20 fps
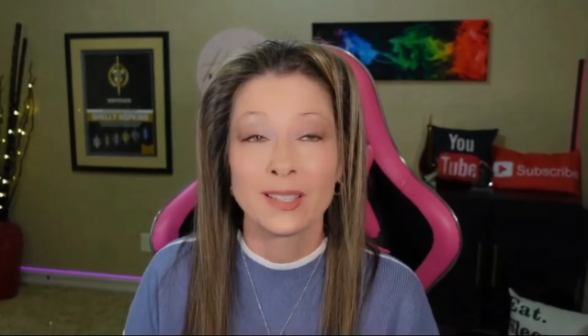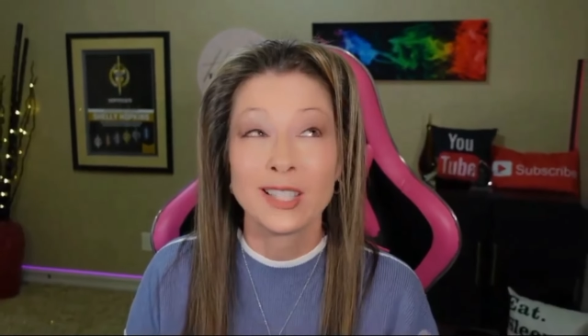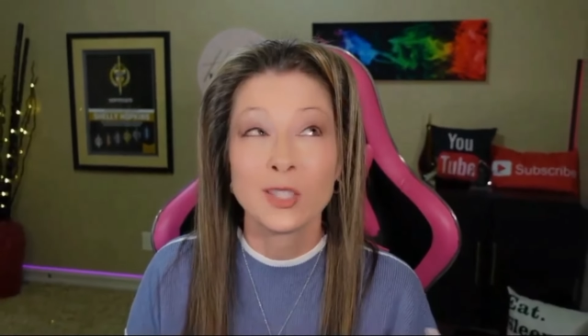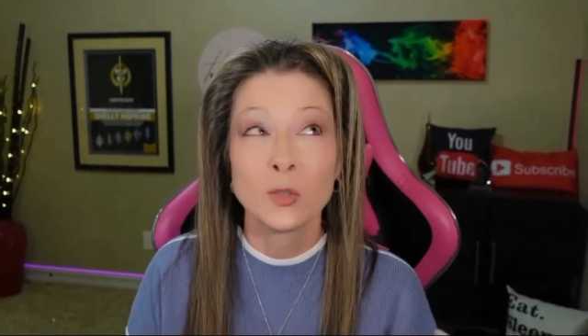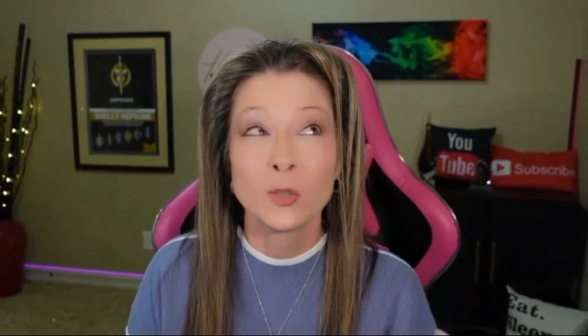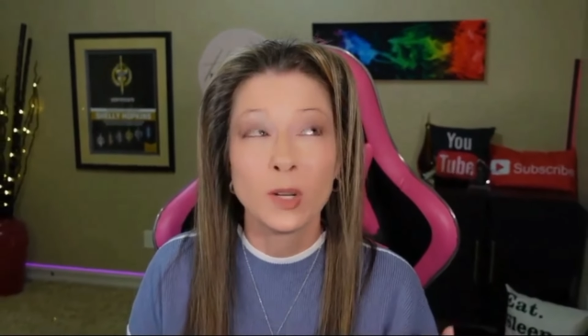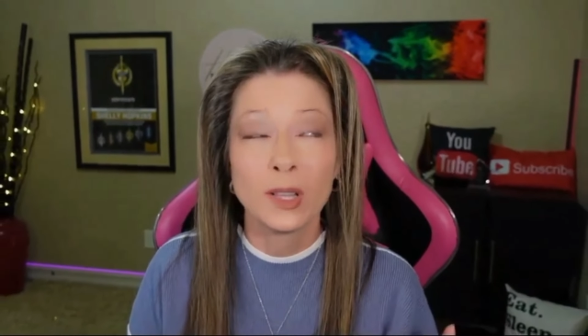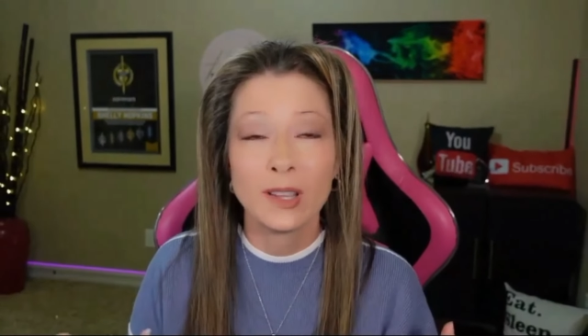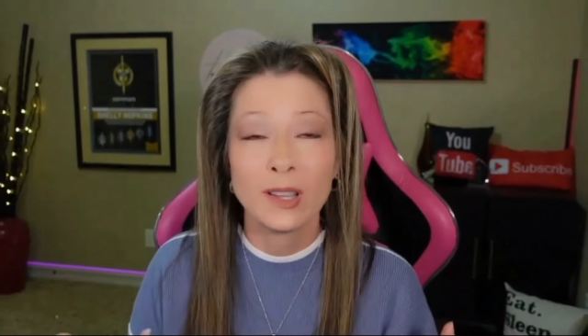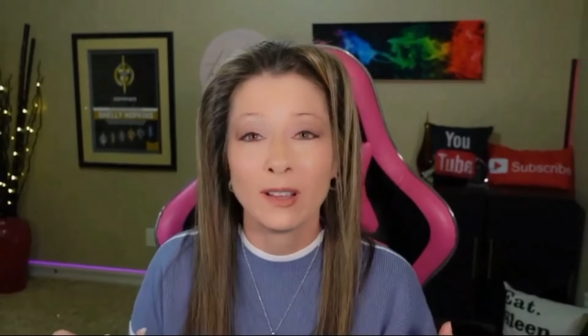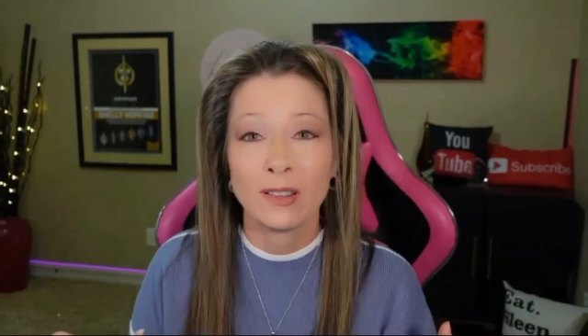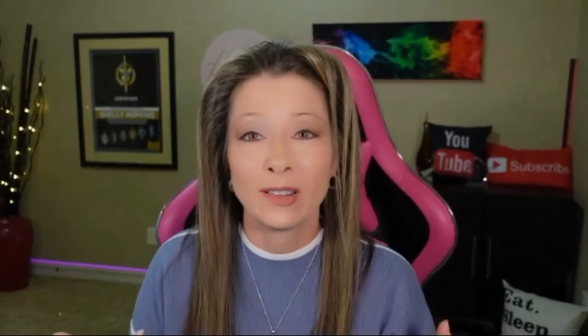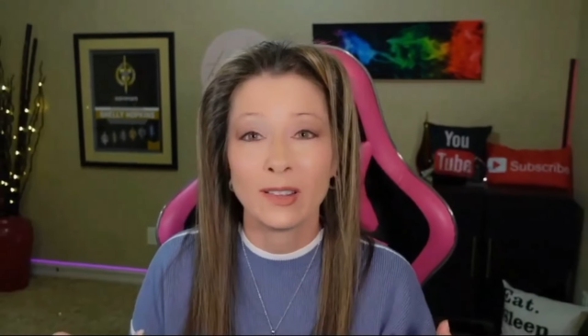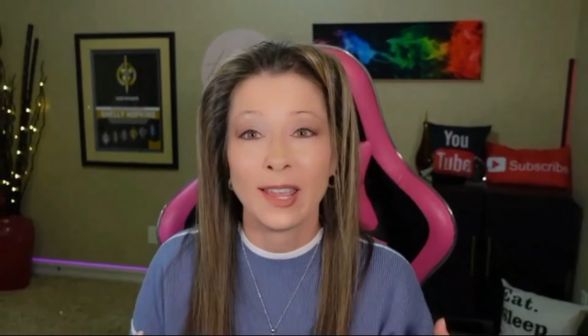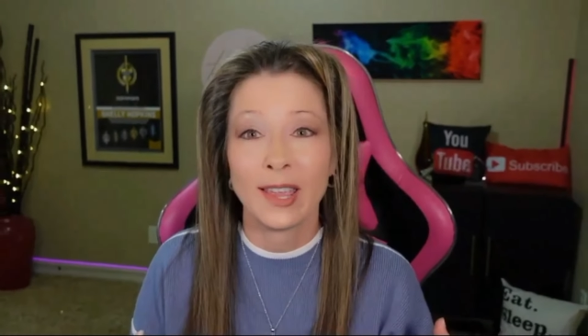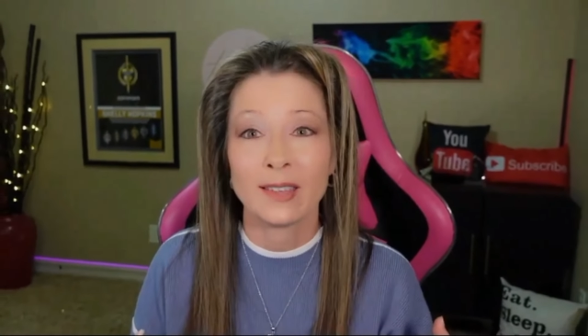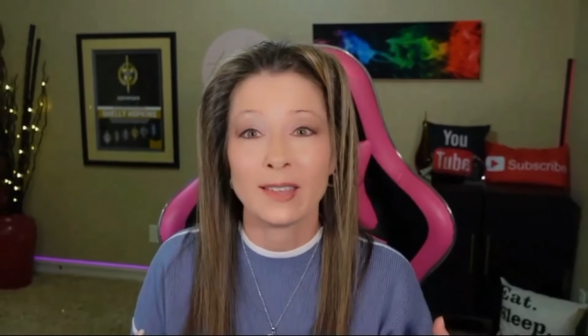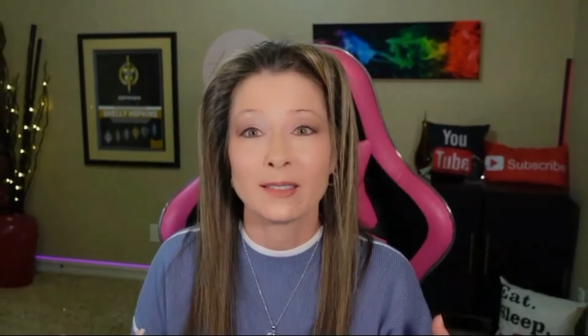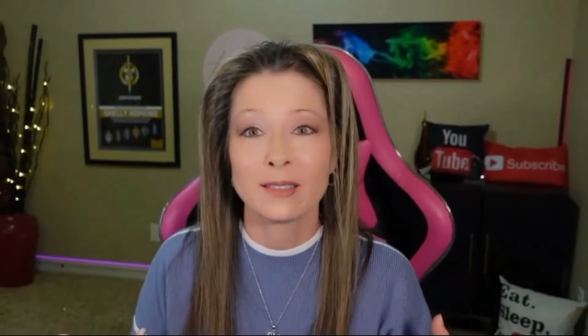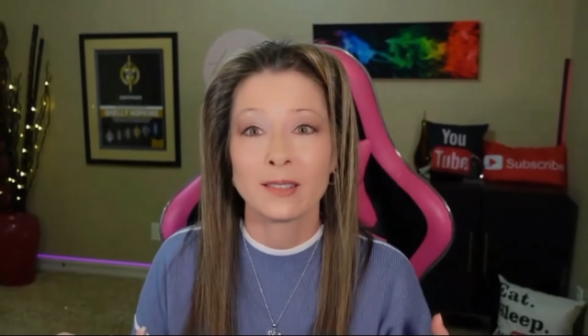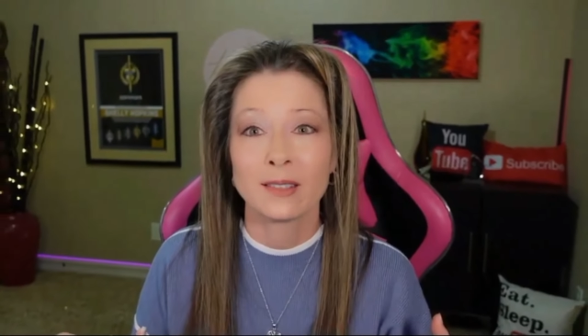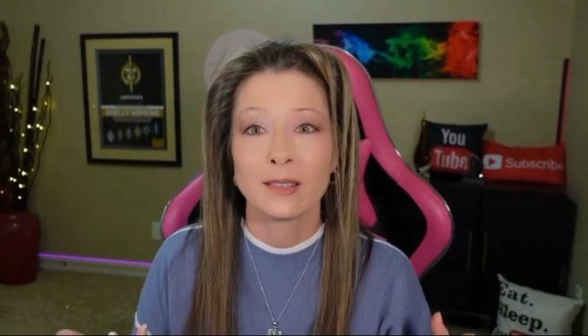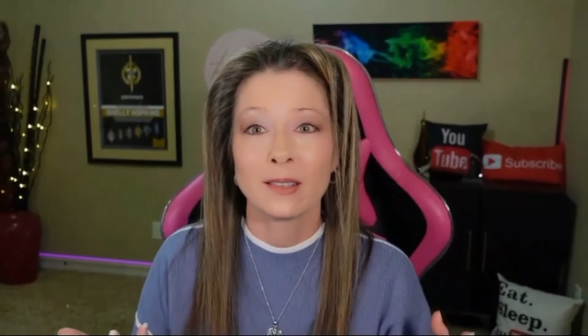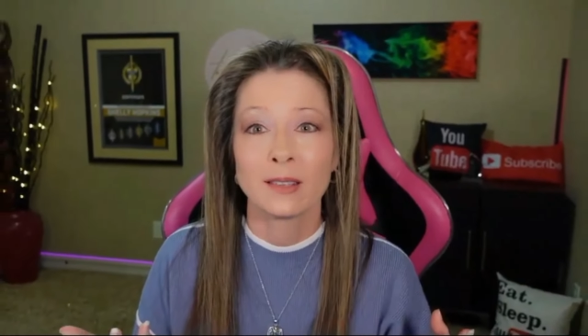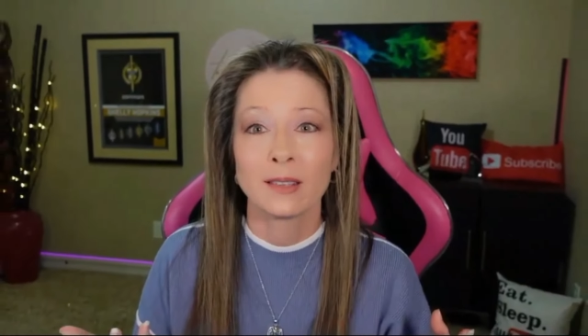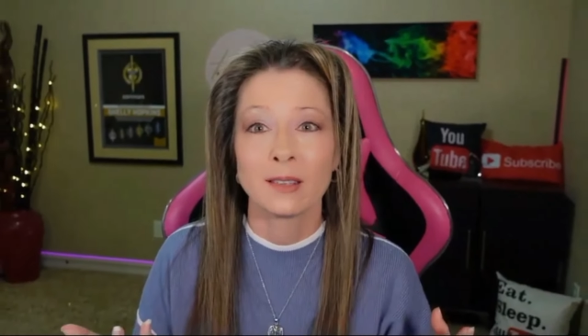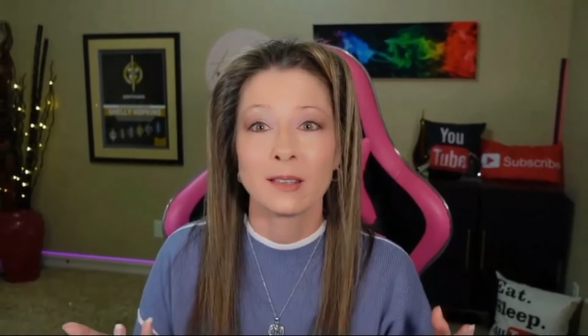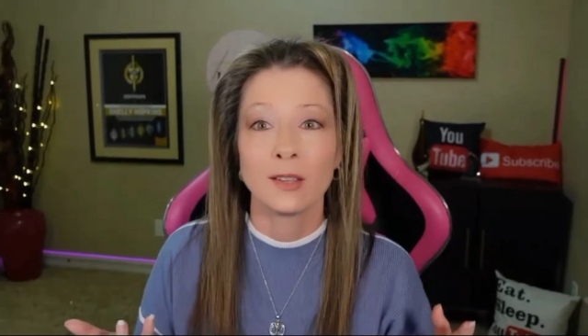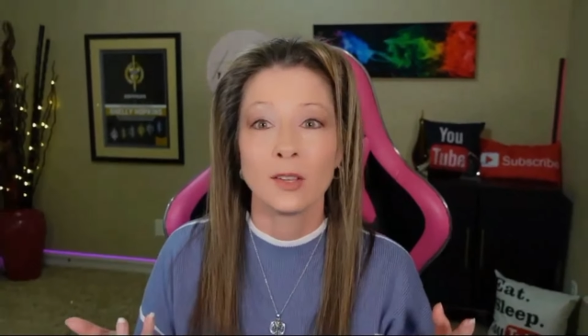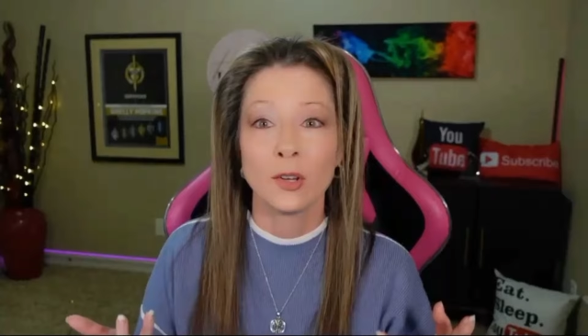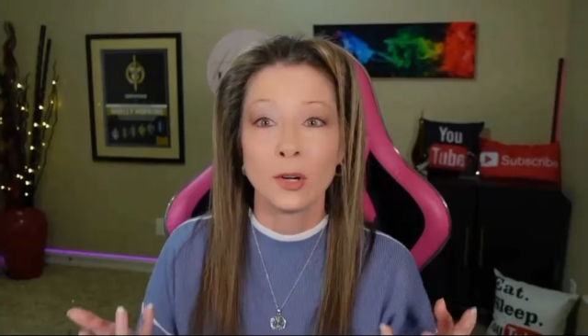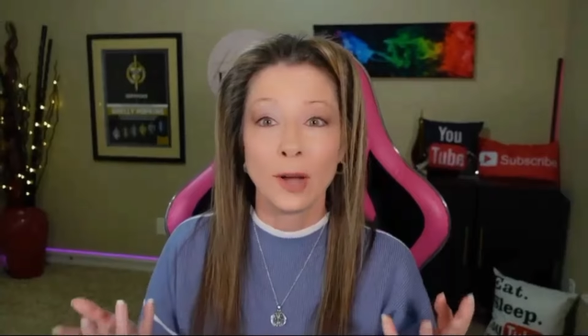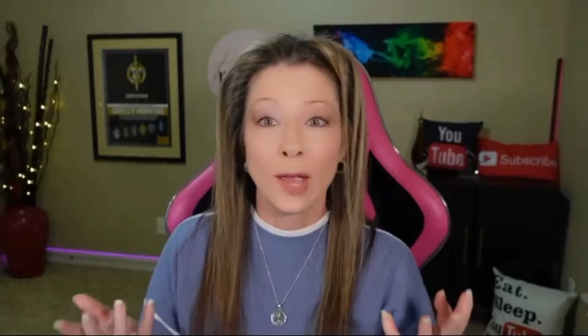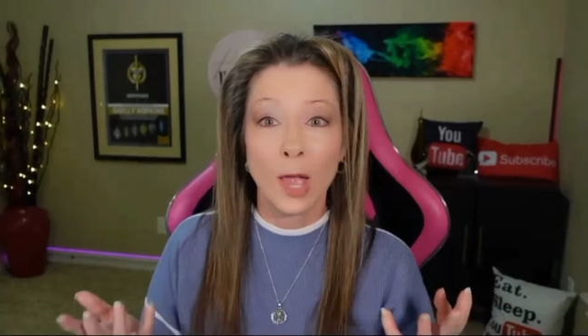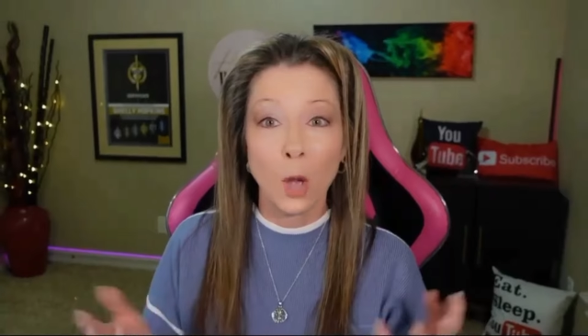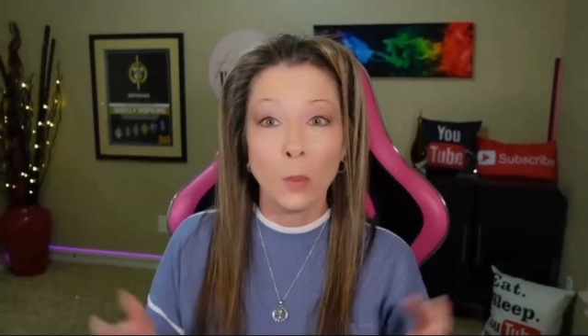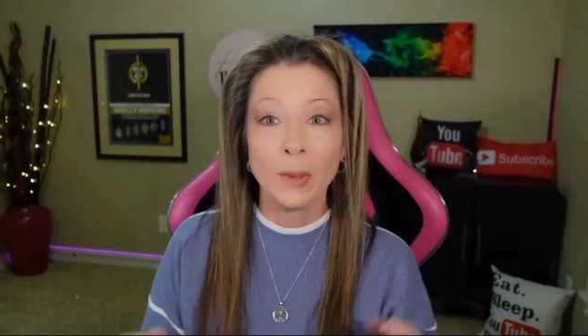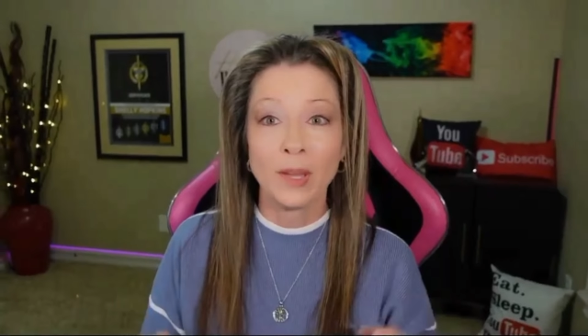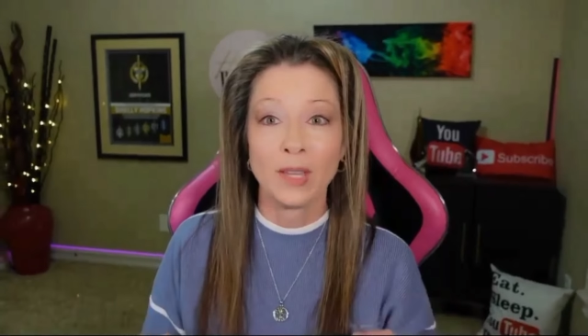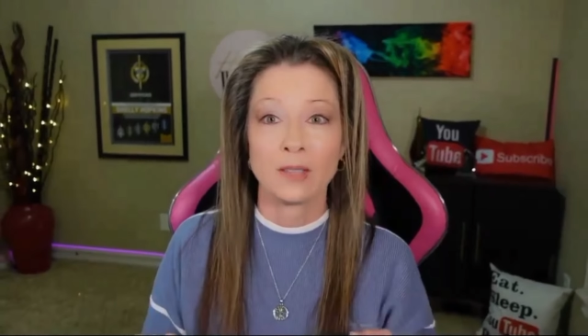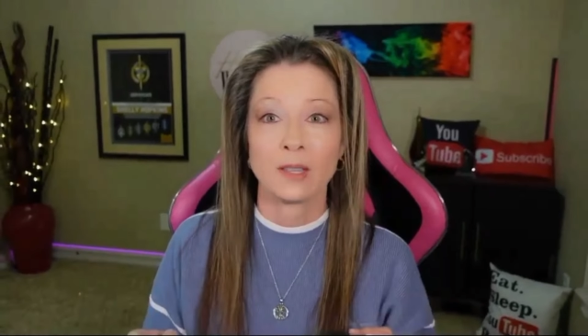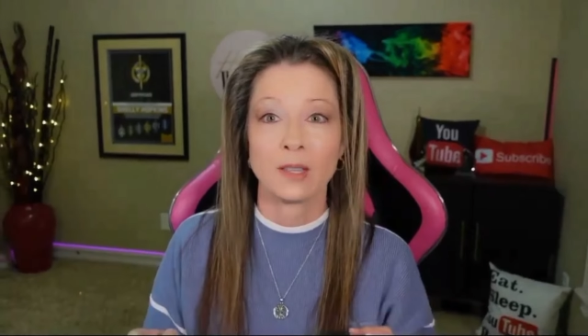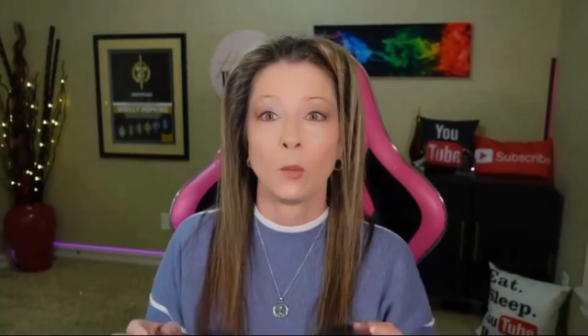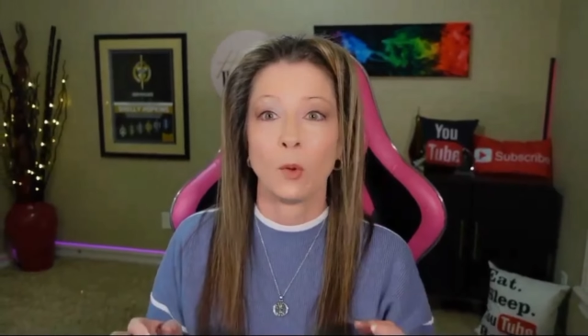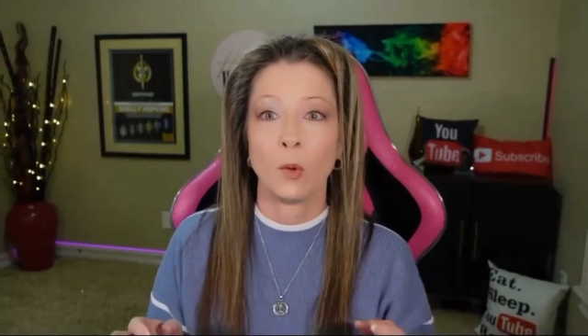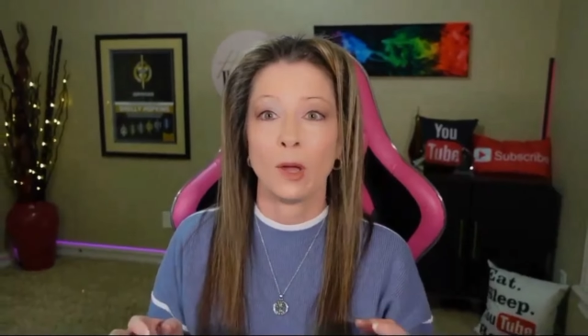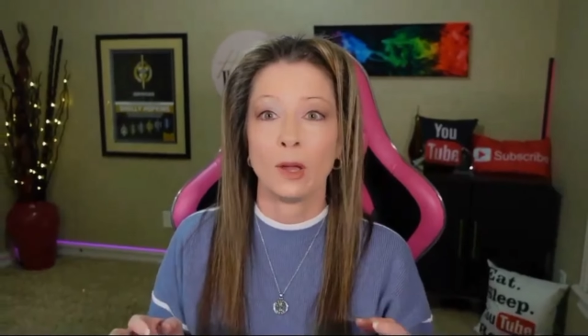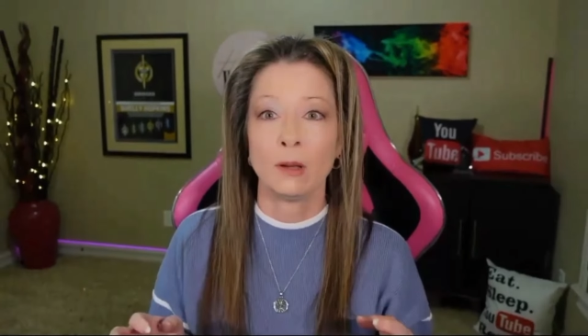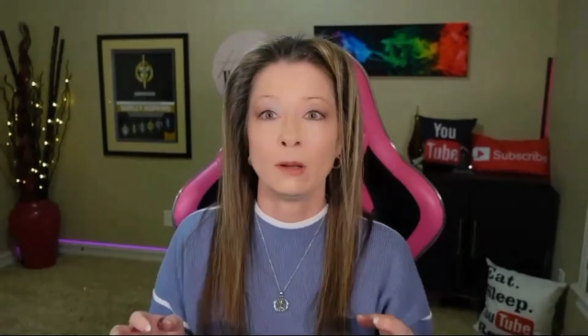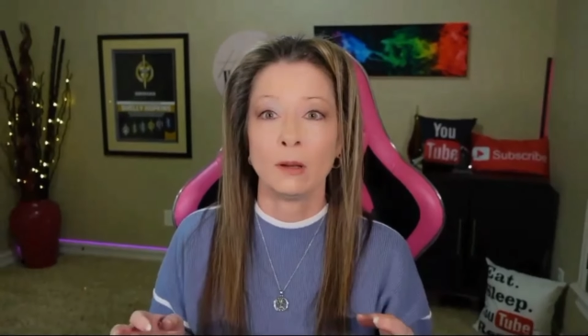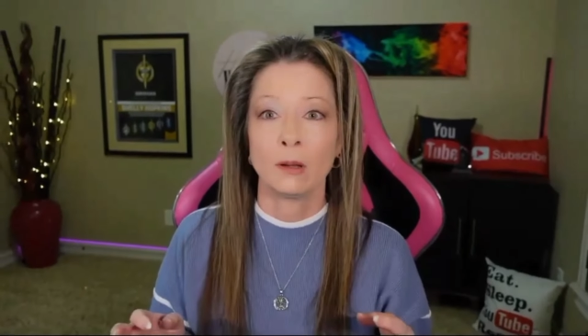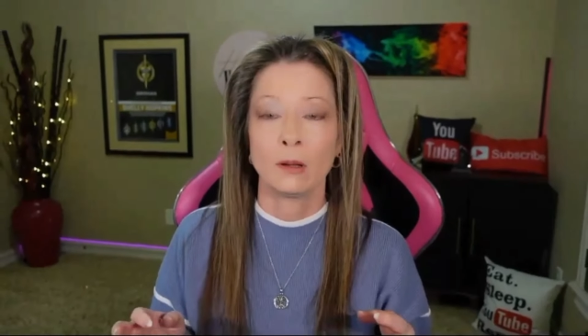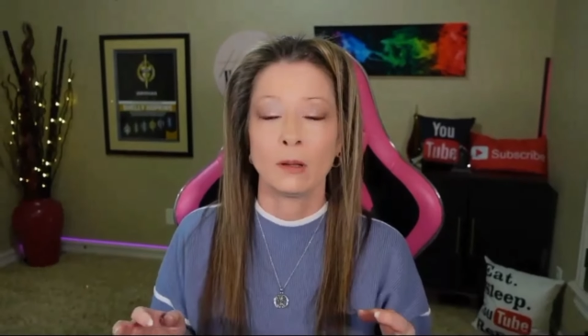That's really all it is. You're helping someone